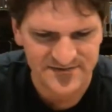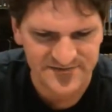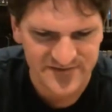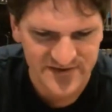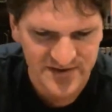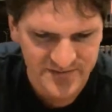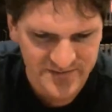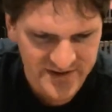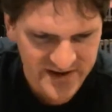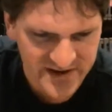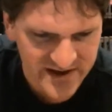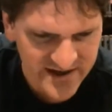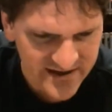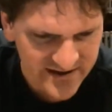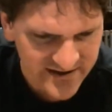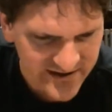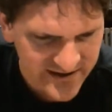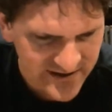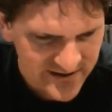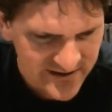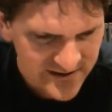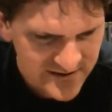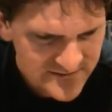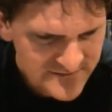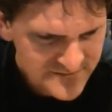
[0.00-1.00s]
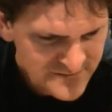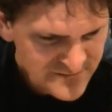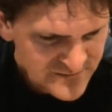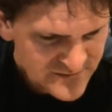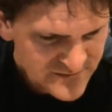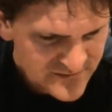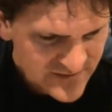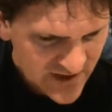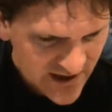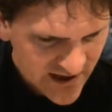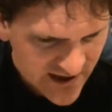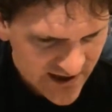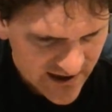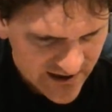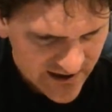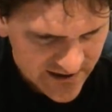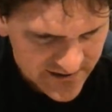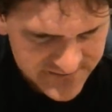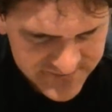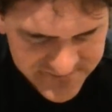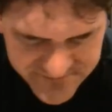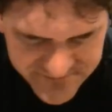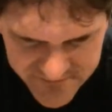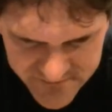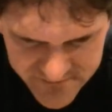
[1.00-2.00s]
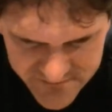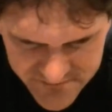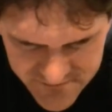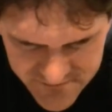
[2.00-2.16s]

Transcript: flip kind of thing. I